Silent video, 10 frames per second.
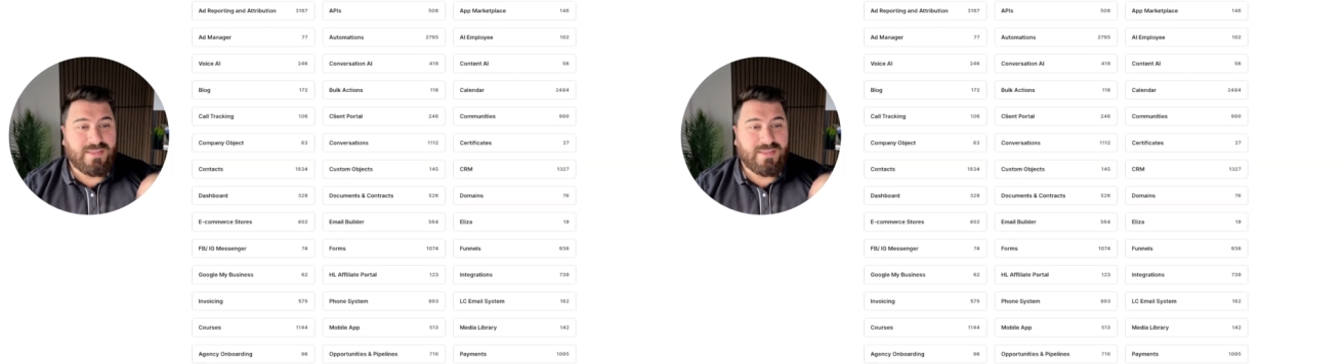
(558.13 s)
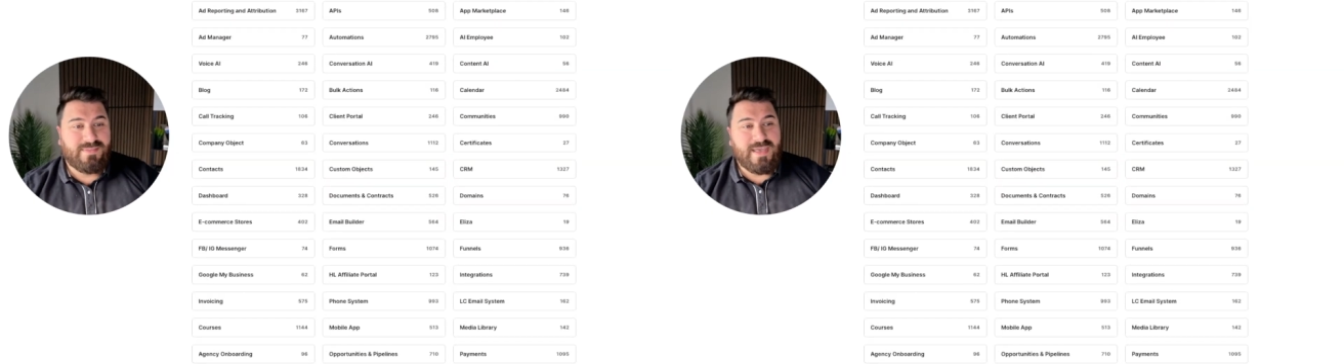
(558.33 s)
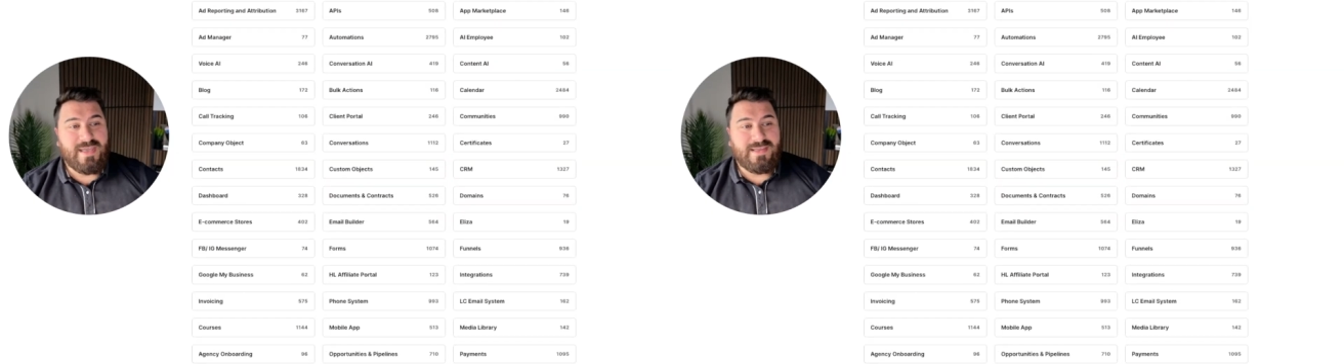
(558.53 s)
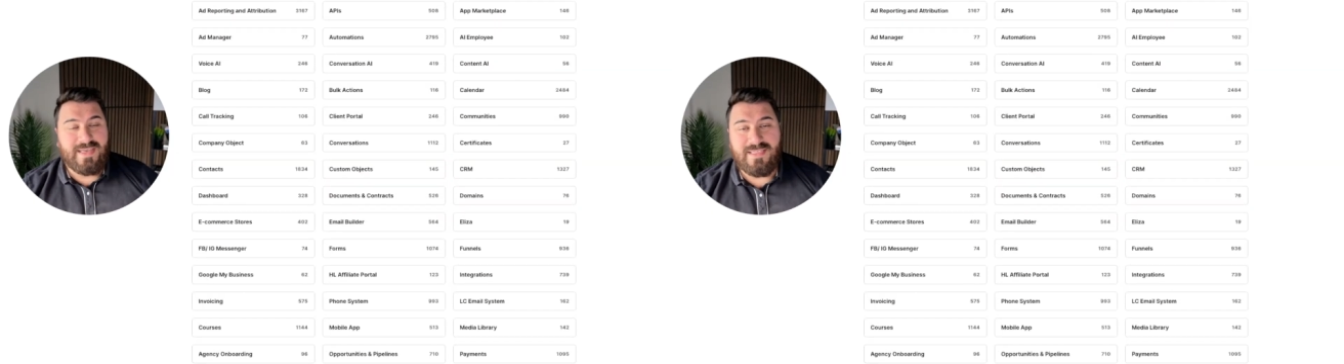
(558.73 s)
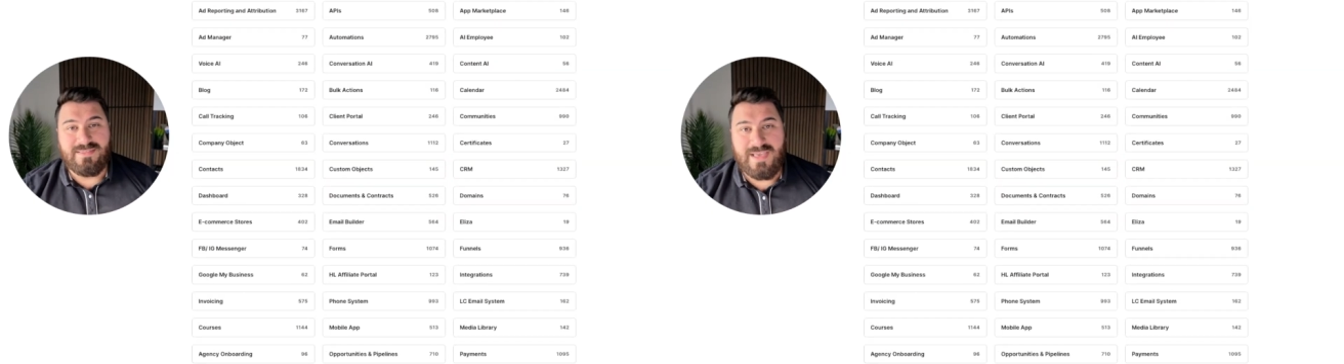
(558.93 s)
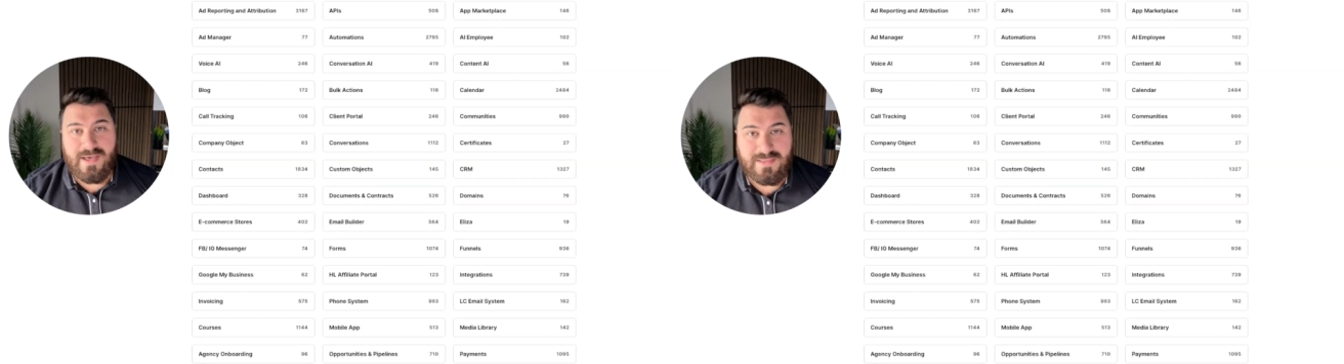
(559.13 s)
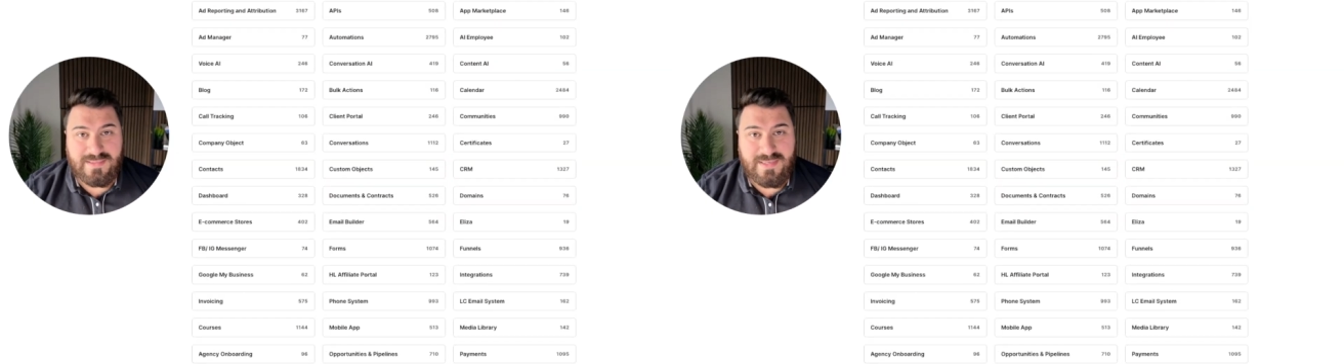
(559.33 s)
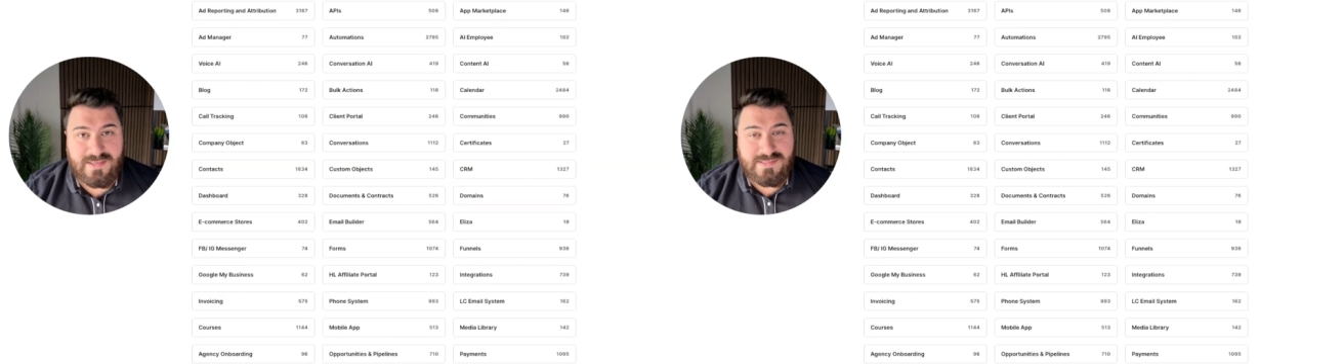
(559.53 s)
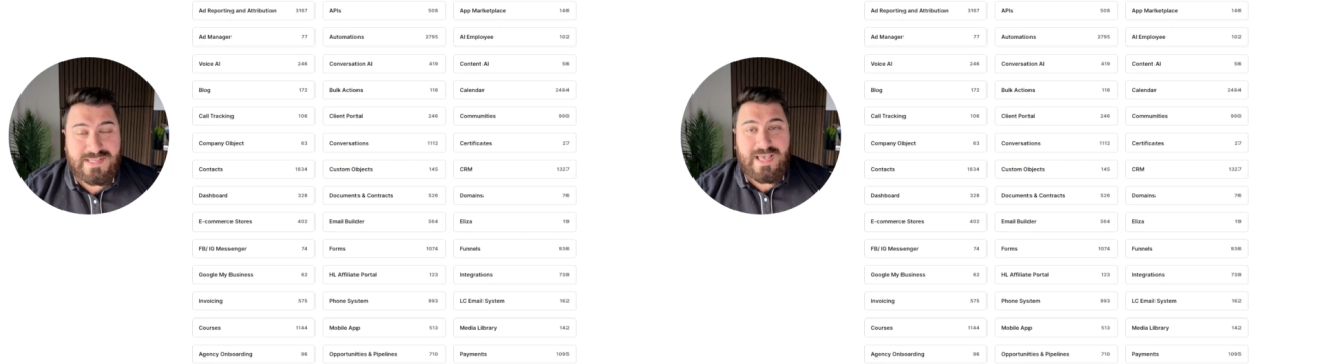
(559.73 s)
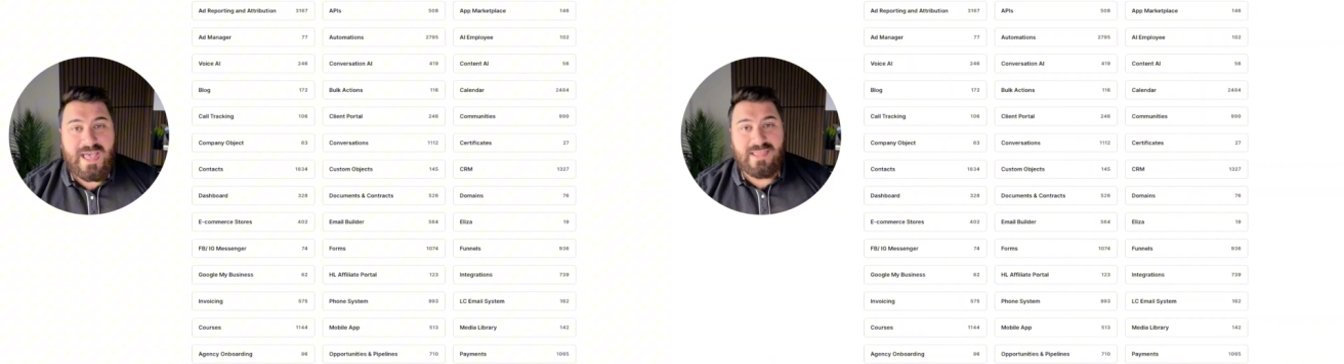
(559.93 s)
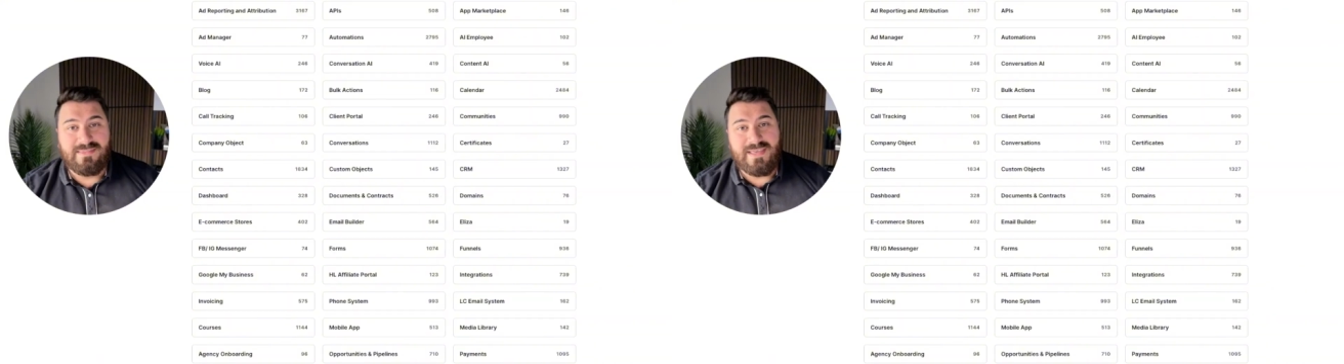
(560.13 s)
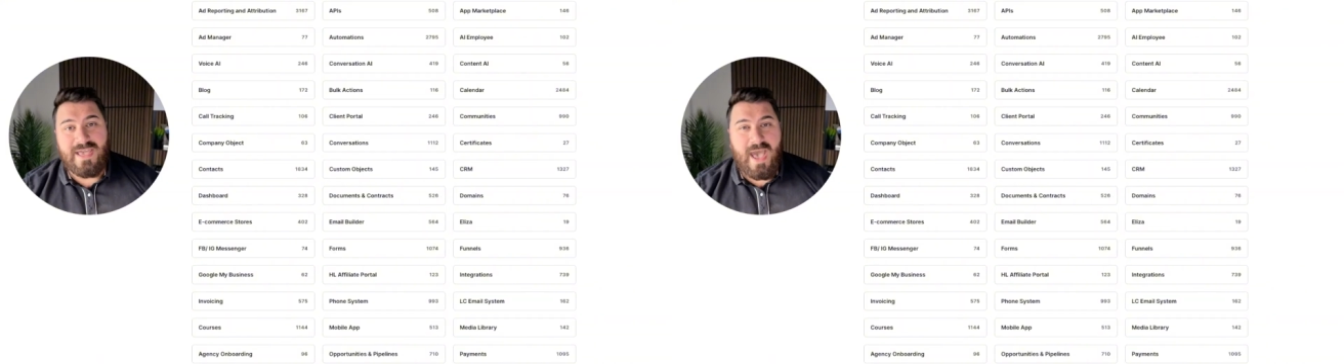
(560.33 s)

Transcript: they get the ideas and they